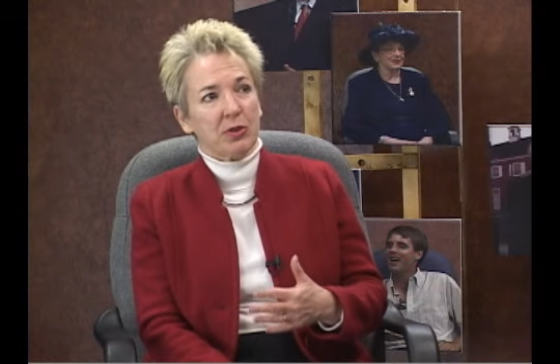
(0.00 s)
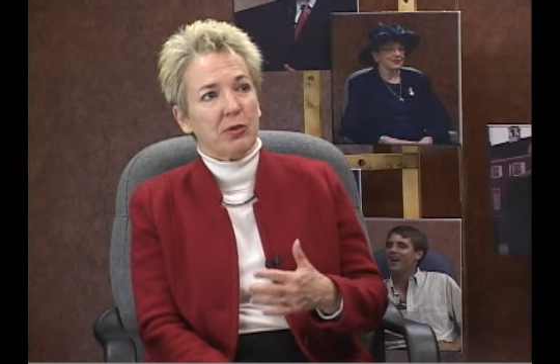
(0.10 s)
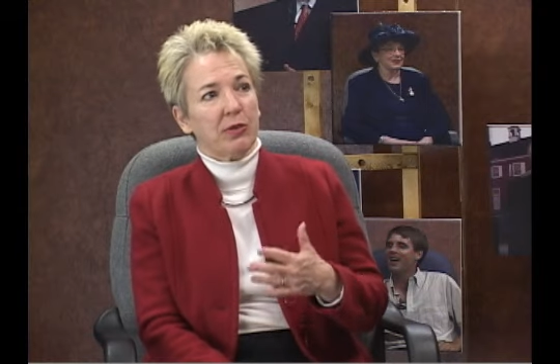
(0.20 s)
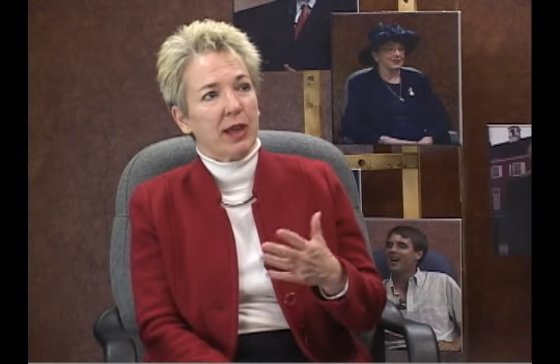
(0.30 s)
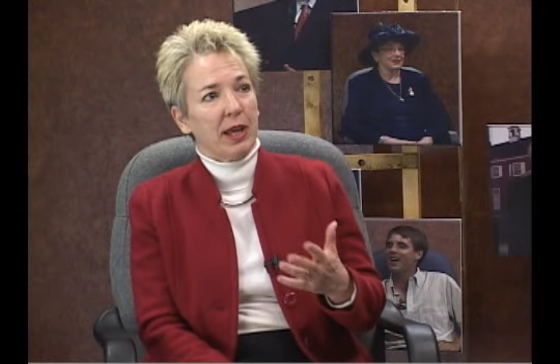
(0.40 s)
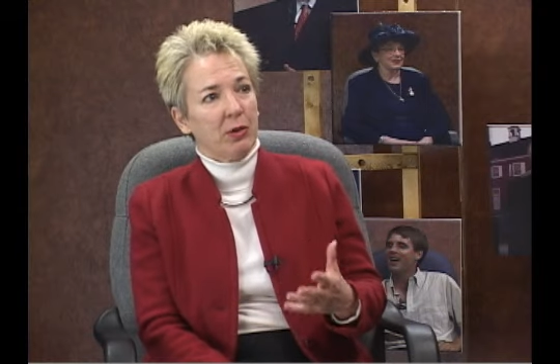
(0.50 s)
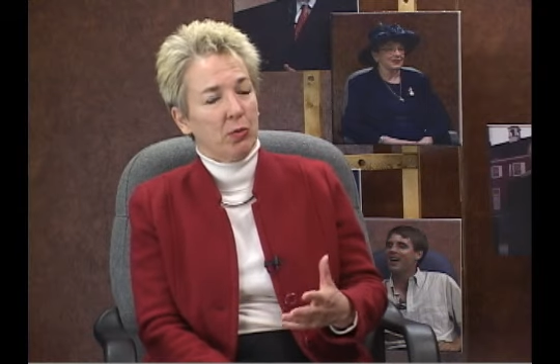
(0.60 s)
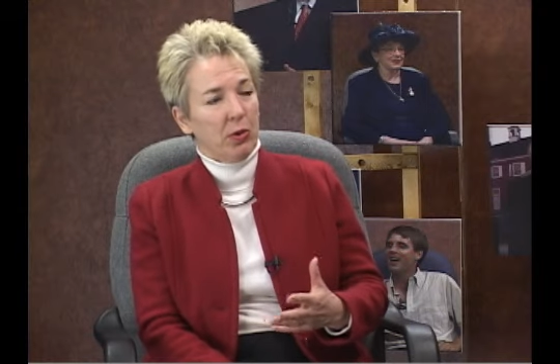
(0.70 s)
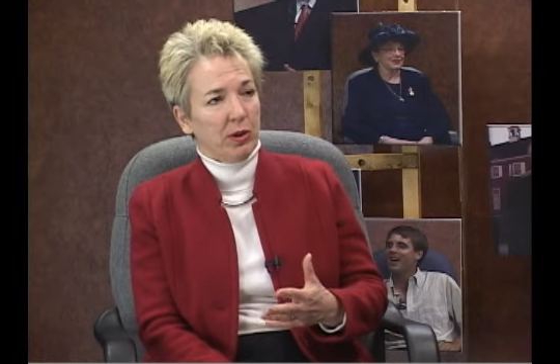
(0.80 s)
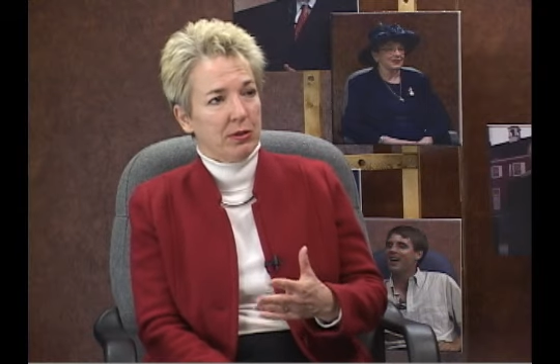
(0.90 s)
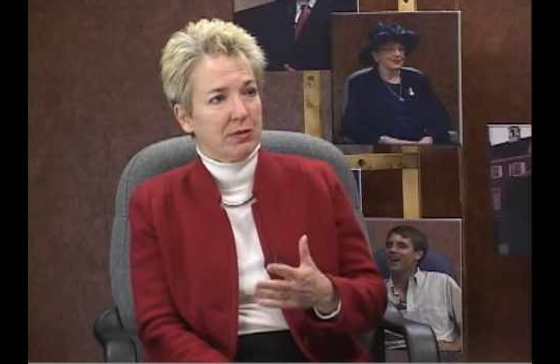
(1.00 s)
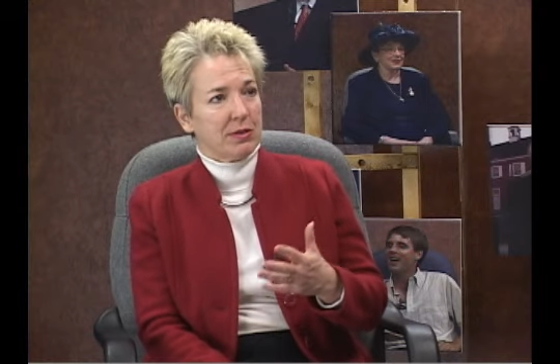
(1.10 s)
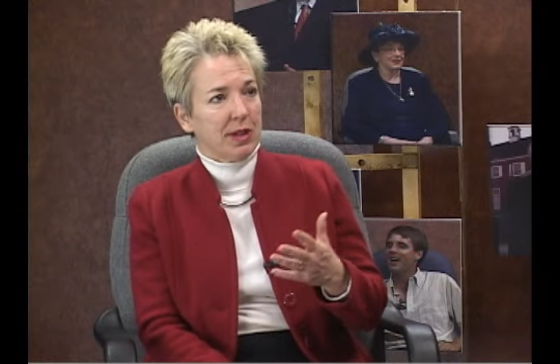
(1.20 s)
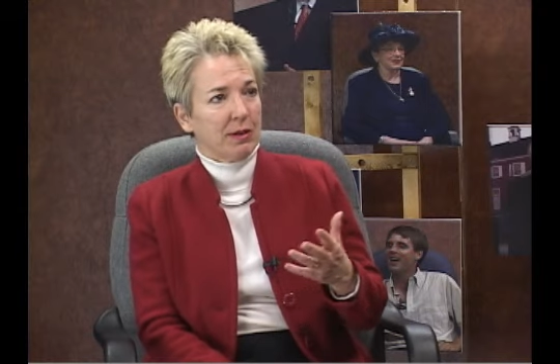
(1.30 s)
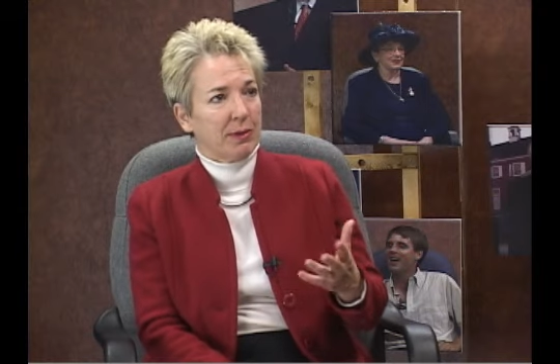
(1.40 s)
so they would
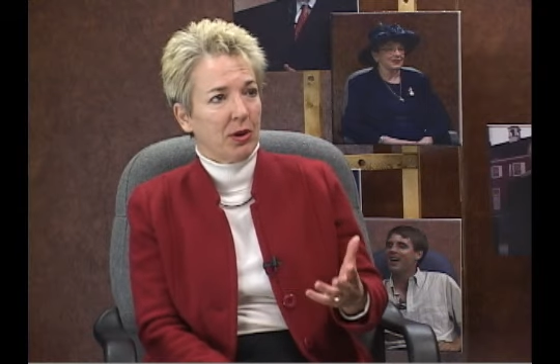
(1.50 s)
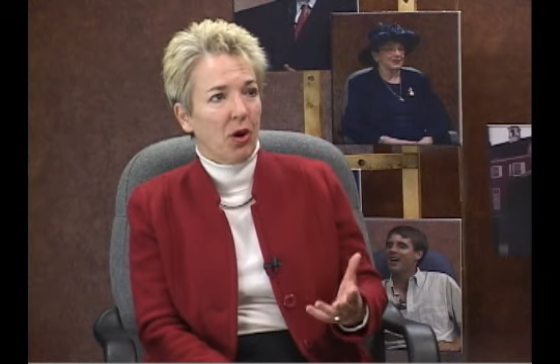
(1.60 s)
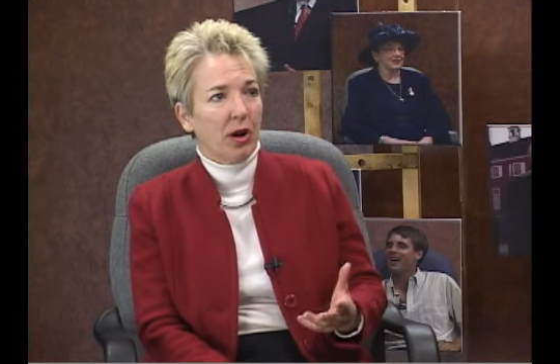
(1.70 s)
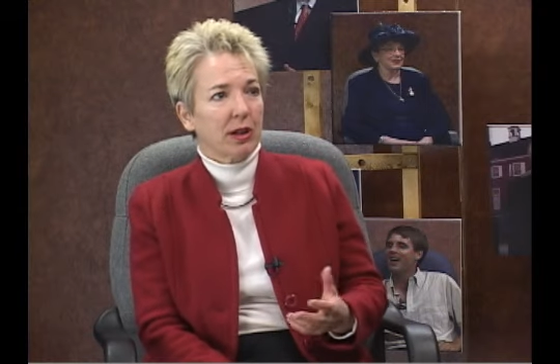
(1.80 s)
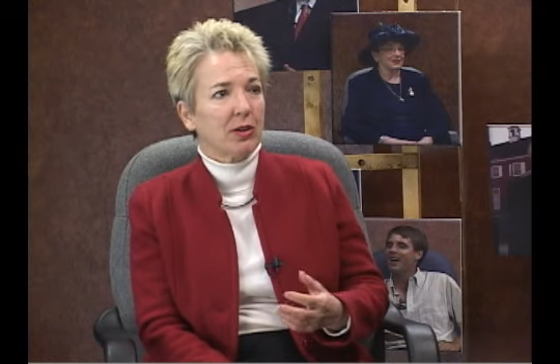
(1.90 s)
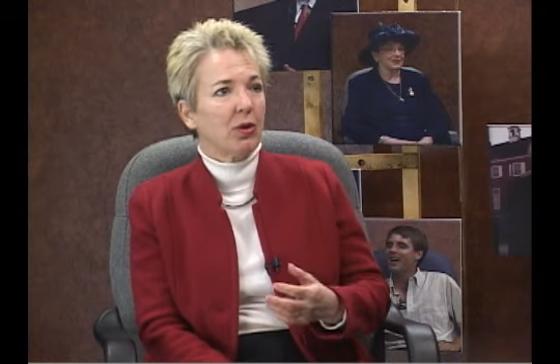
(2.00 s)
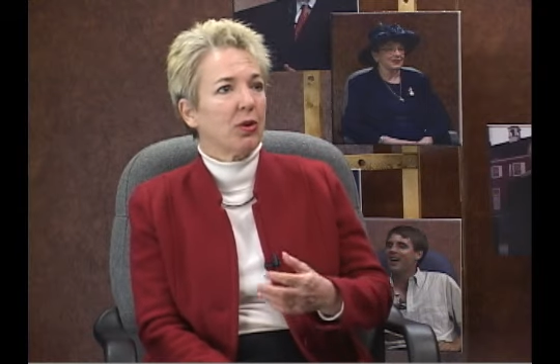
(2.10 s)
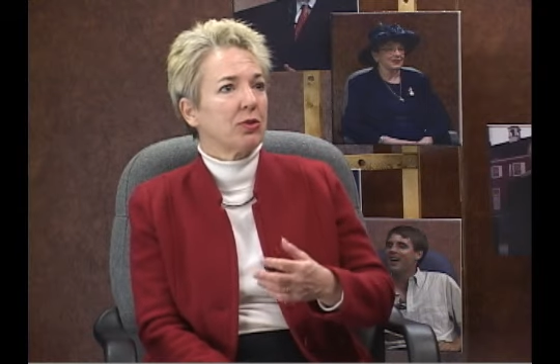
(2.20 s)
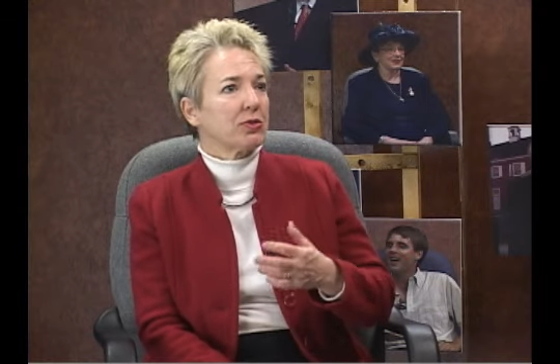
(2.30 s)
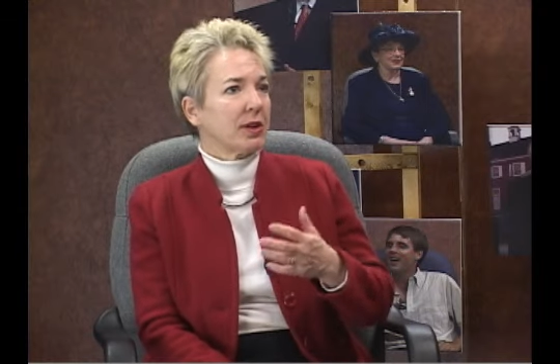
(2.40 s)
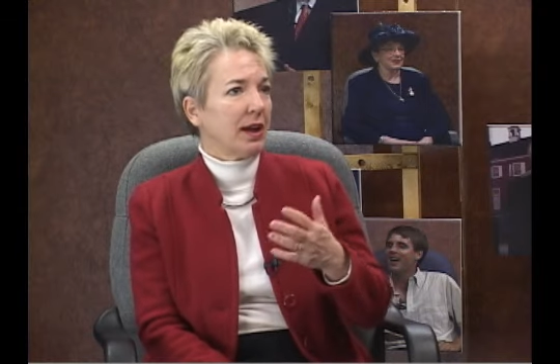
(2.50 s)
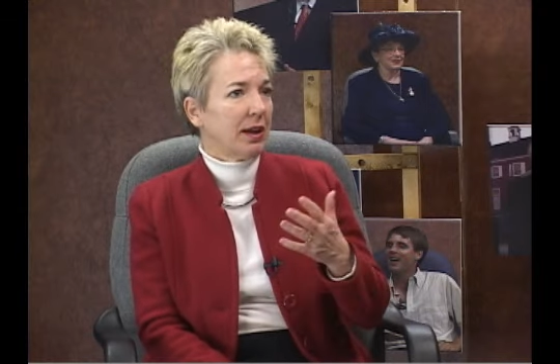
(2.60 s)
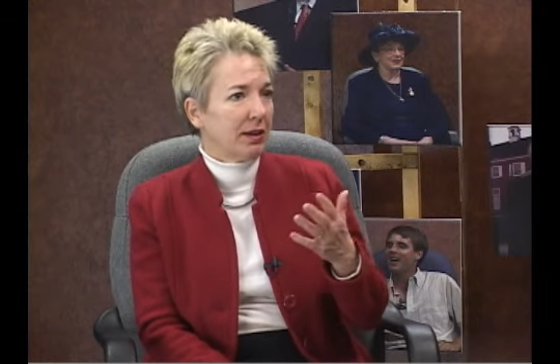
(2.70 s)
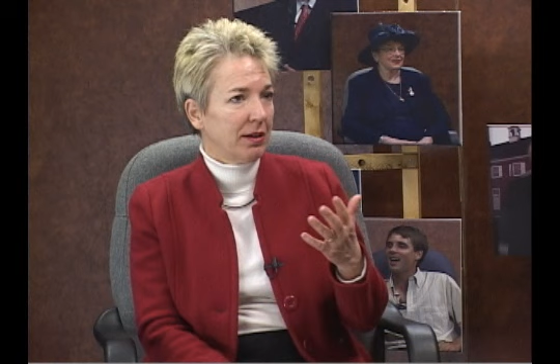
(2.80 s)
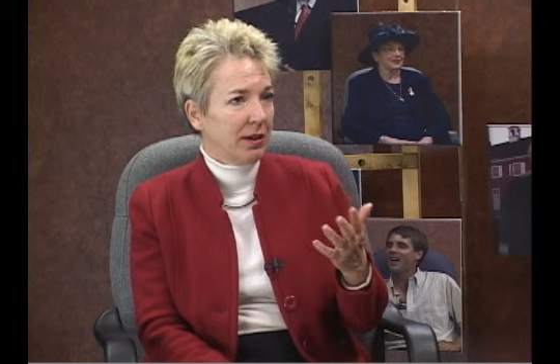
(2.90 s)
send me articles
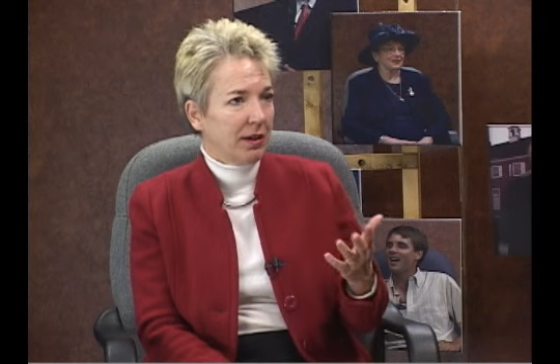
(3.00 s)
and